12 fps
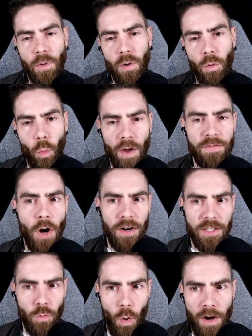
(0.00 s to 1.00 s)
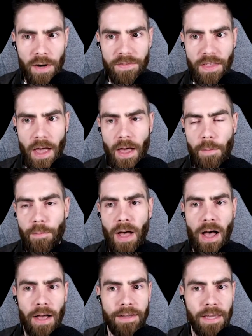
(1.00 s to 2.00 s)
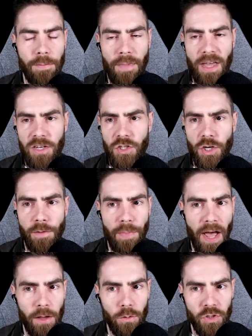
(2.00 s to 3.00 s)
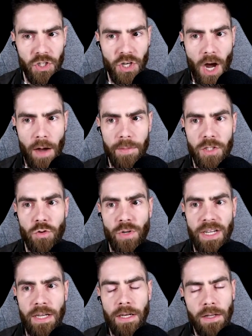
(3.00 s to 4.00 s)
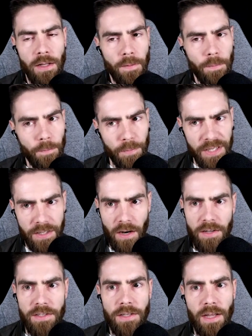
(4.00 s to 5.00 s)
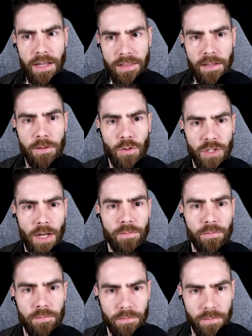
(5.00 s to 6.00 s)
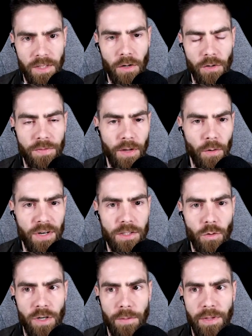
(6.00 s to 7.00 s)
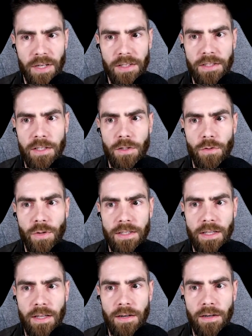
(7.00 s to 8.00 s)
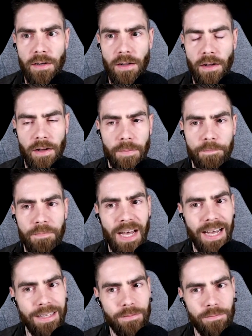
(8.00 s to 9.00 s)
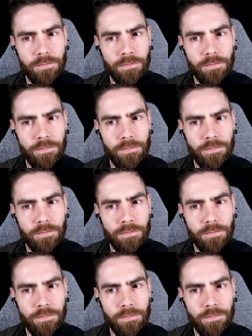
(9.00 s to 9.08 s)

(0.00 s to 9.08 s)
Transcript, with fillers: WaveGuard is one of them. I can mention biogeometry because I think there's some there there is credibility to it, and uh, I